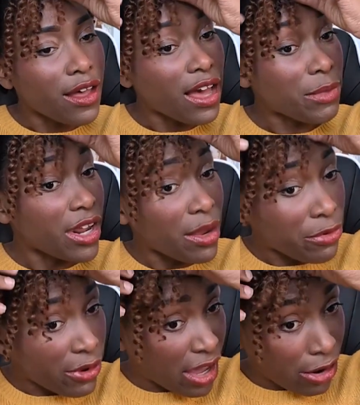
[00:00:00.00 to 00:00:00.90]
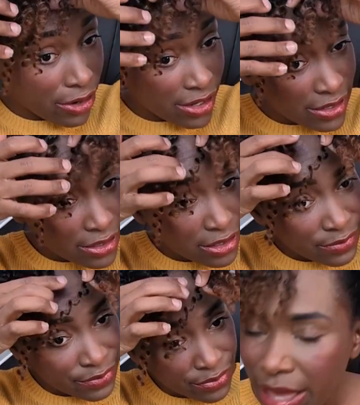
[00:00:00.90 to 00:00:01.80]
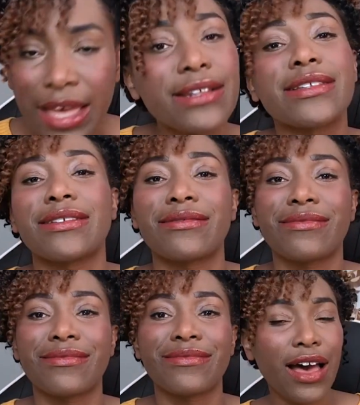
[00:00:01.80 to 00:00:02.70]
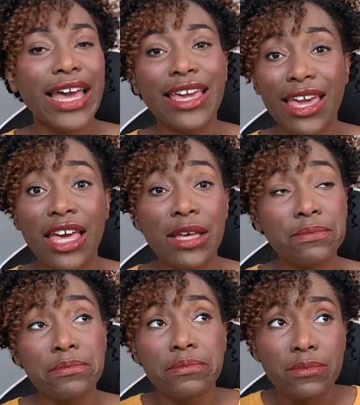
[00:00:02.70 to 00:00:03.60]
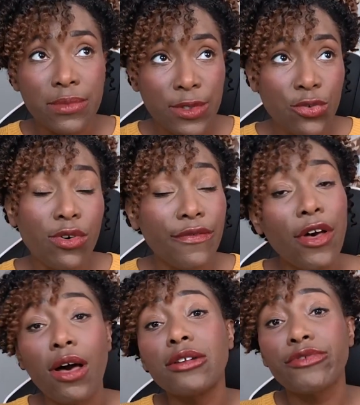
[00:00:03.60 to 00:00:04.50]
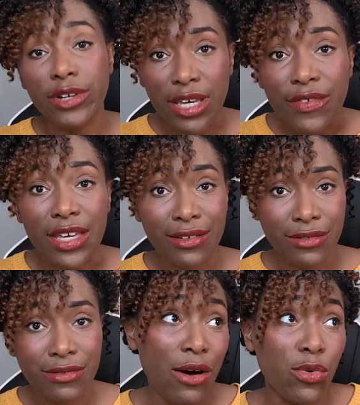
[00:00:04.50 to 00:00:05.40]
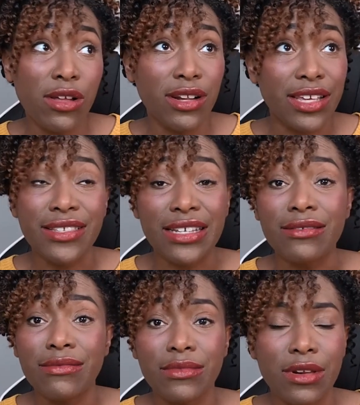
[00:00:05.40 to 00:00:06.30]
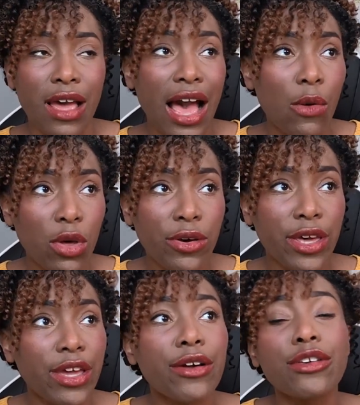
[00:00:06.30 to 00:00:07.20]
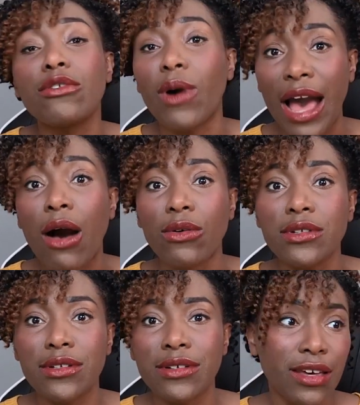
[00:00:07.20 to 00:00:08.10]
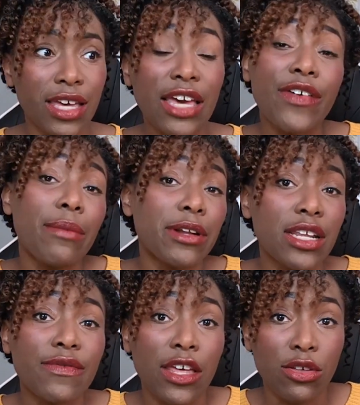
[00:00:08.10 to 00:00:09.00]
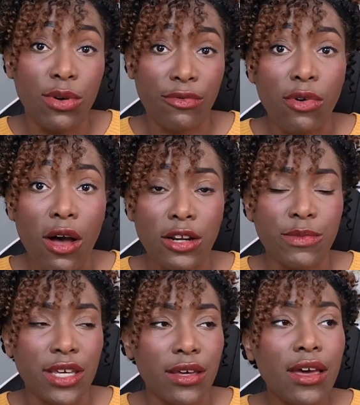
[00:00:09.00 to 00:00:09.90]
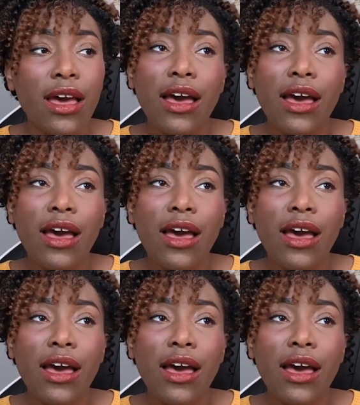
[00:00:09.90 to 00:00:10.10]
I'm an April Aries, but I am, to a fault, forgiving. I will listen. I will hear you out. If I believe that you have wronged me,